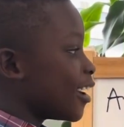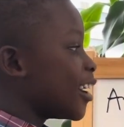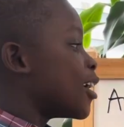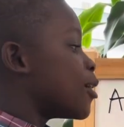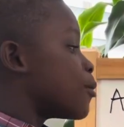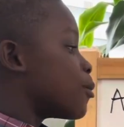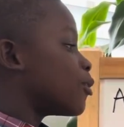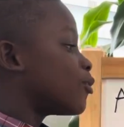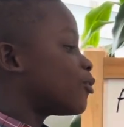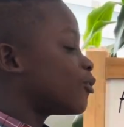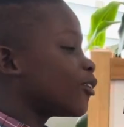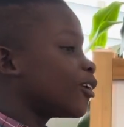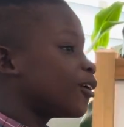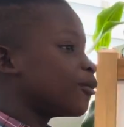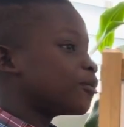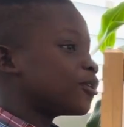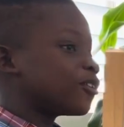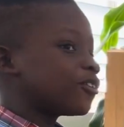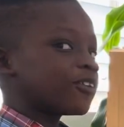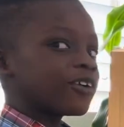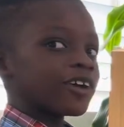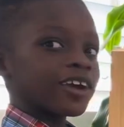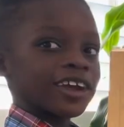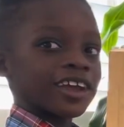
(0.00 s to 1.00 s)

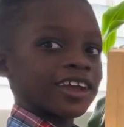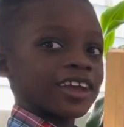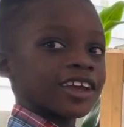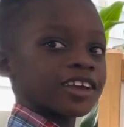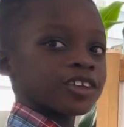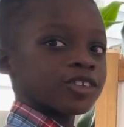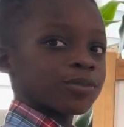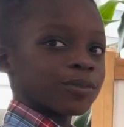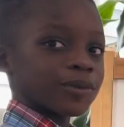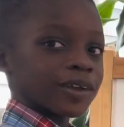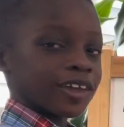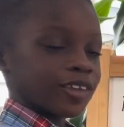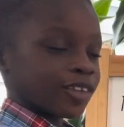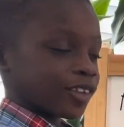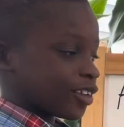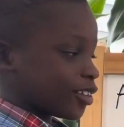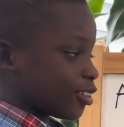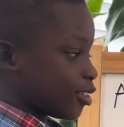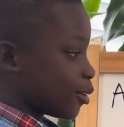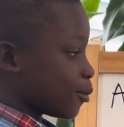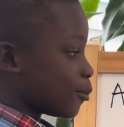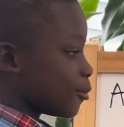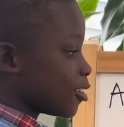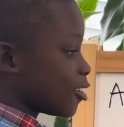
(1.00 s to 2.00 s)
Before I explain this,
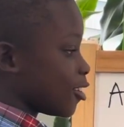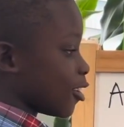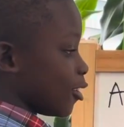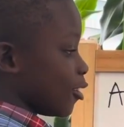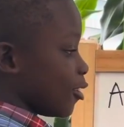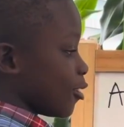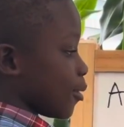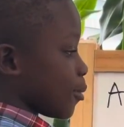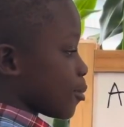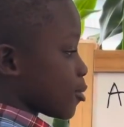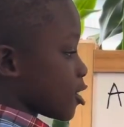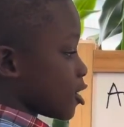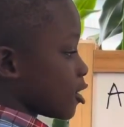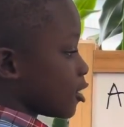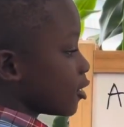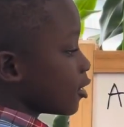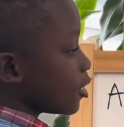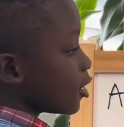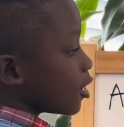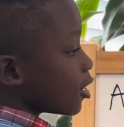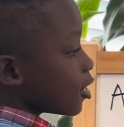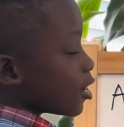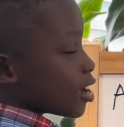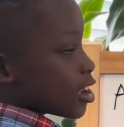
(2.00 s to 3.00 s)
let me tell you something.
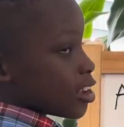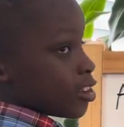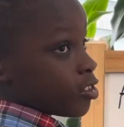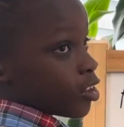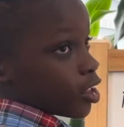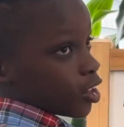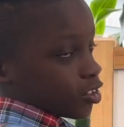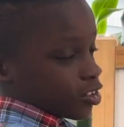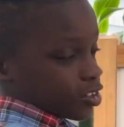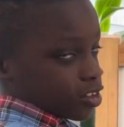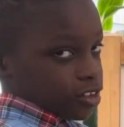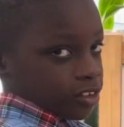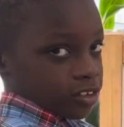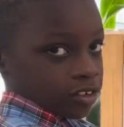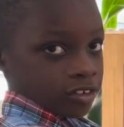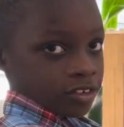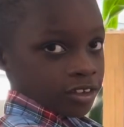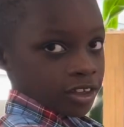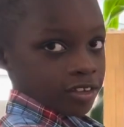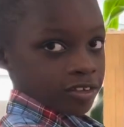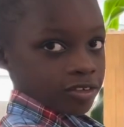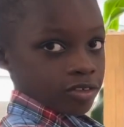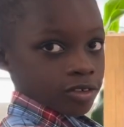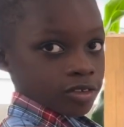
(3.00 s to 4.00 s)

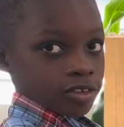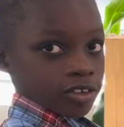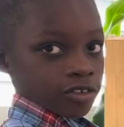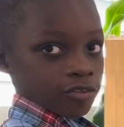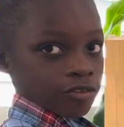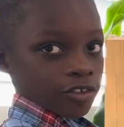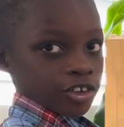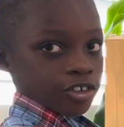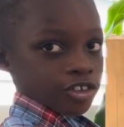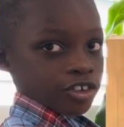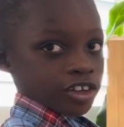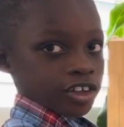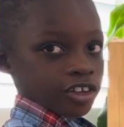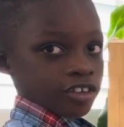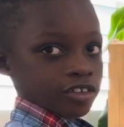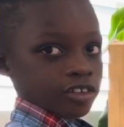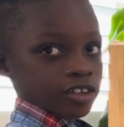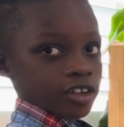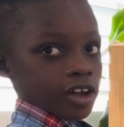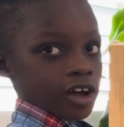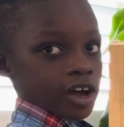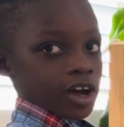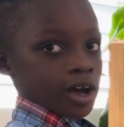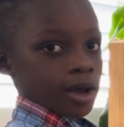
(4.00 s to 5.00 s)
Since division is the
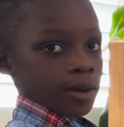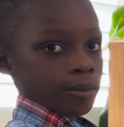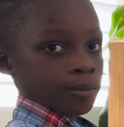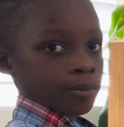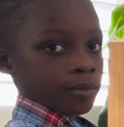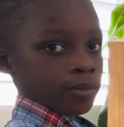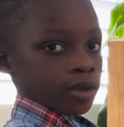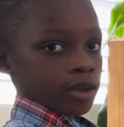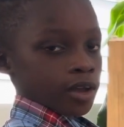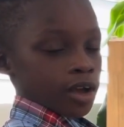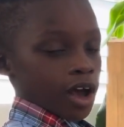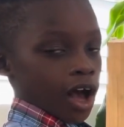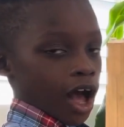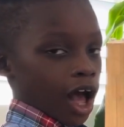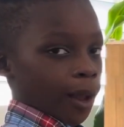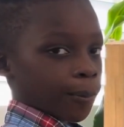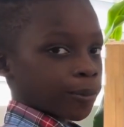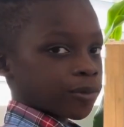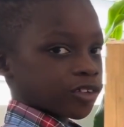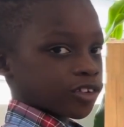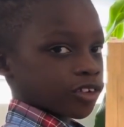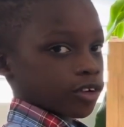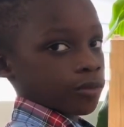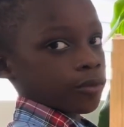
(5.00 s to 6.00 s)

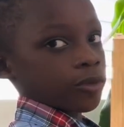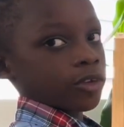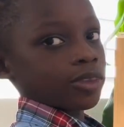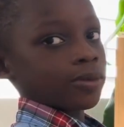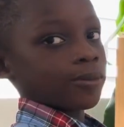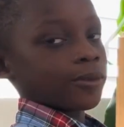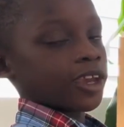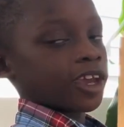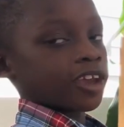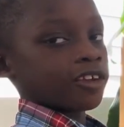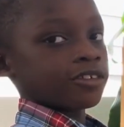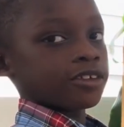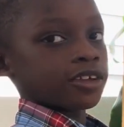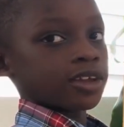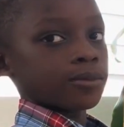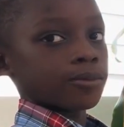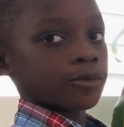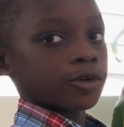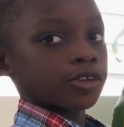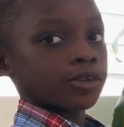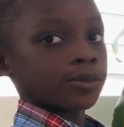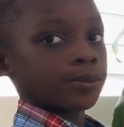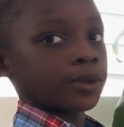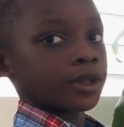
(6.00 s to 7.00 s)
opposite of multiplication, and
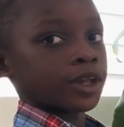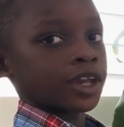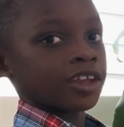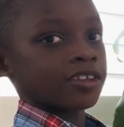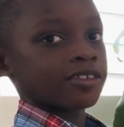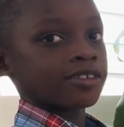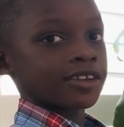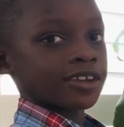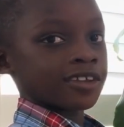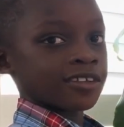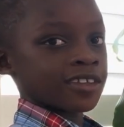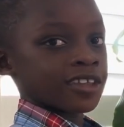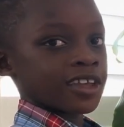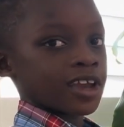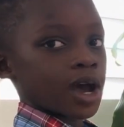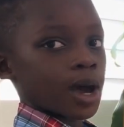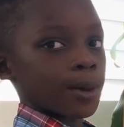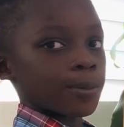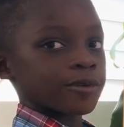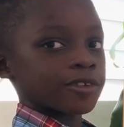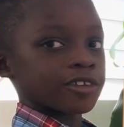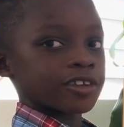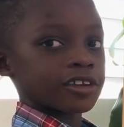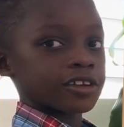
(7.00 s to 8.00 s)
multiplication is the
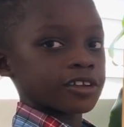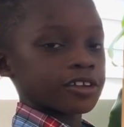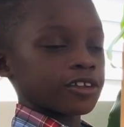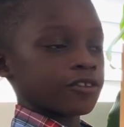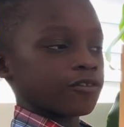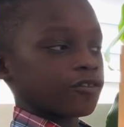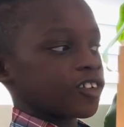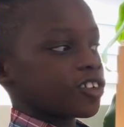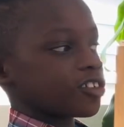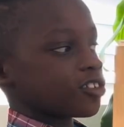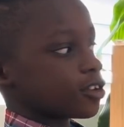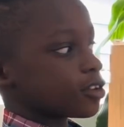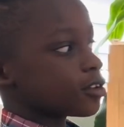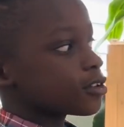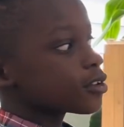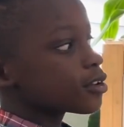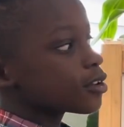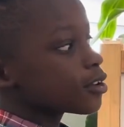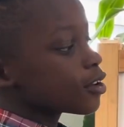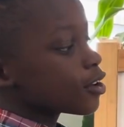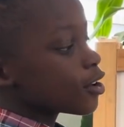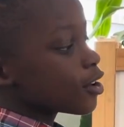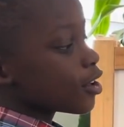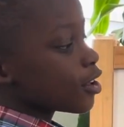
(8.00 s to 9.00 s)
opposite of division,
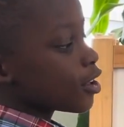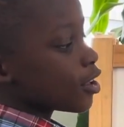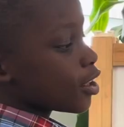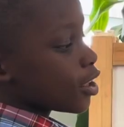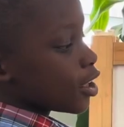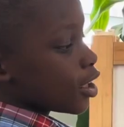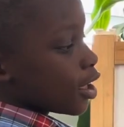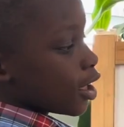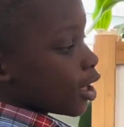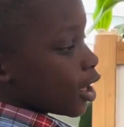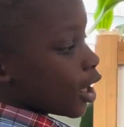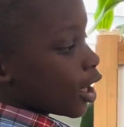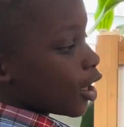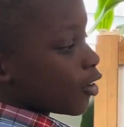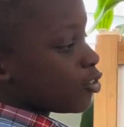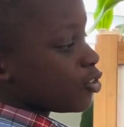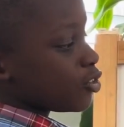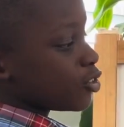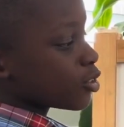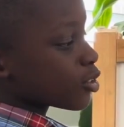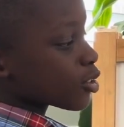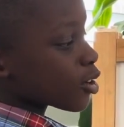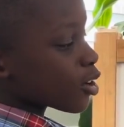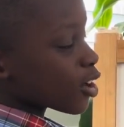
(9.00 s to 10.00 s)
if
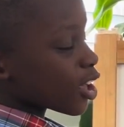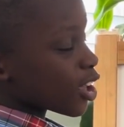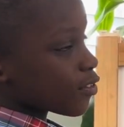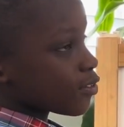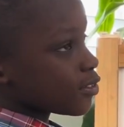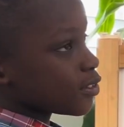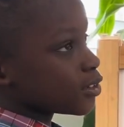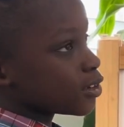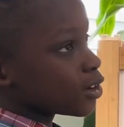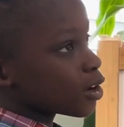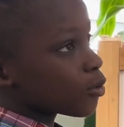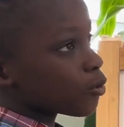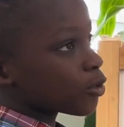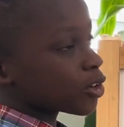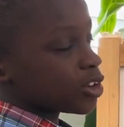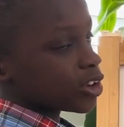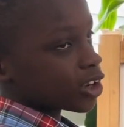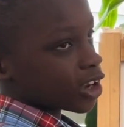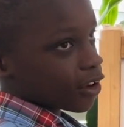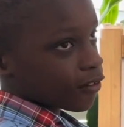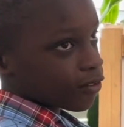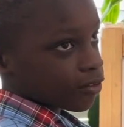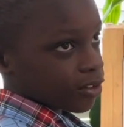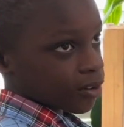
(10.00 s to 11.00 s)
you know what you
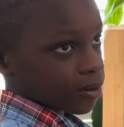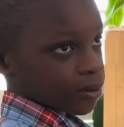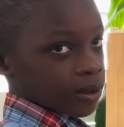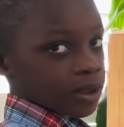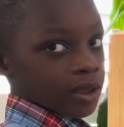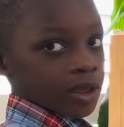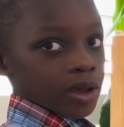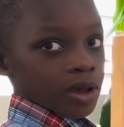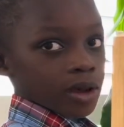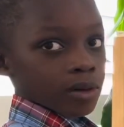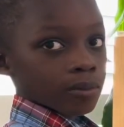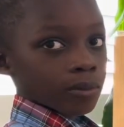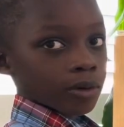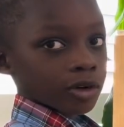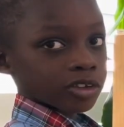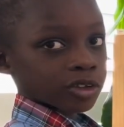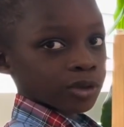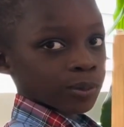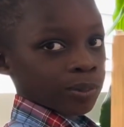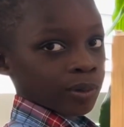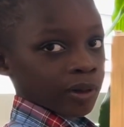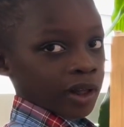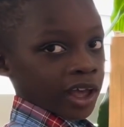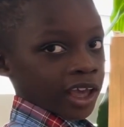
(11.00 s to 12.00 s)
have to
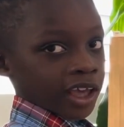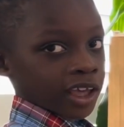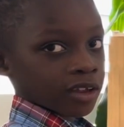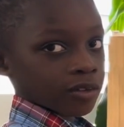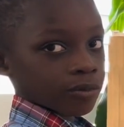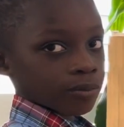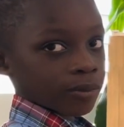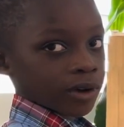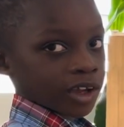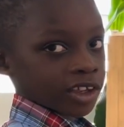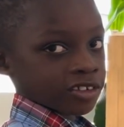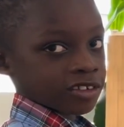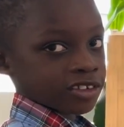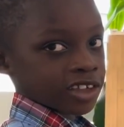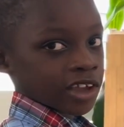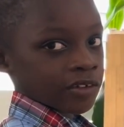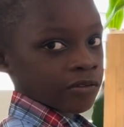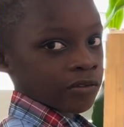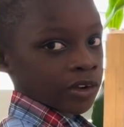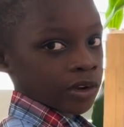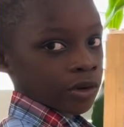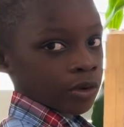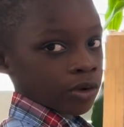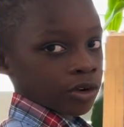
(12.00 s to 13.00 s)
multiply by 7
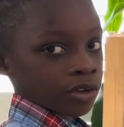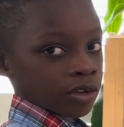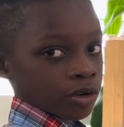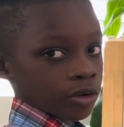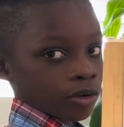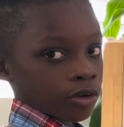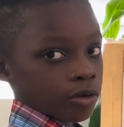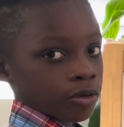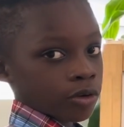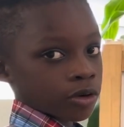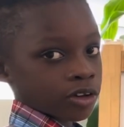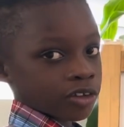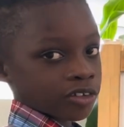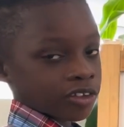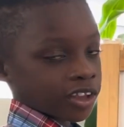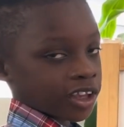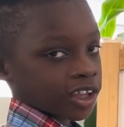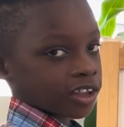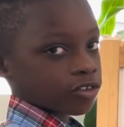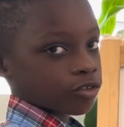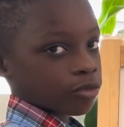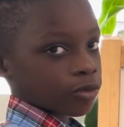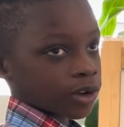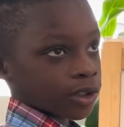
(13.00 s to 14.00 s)
in order to
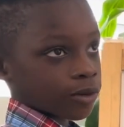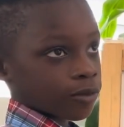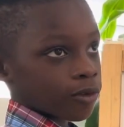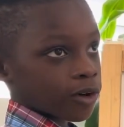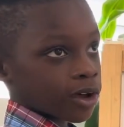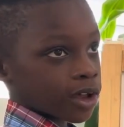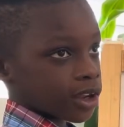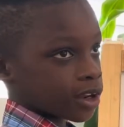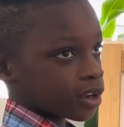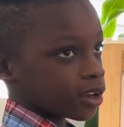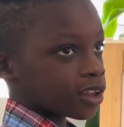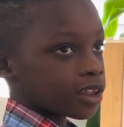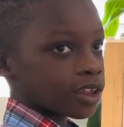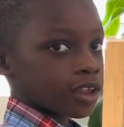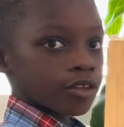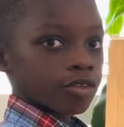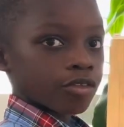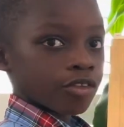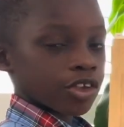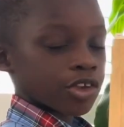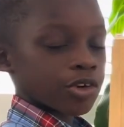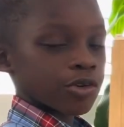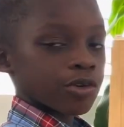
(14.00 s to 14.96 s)
get 21, then you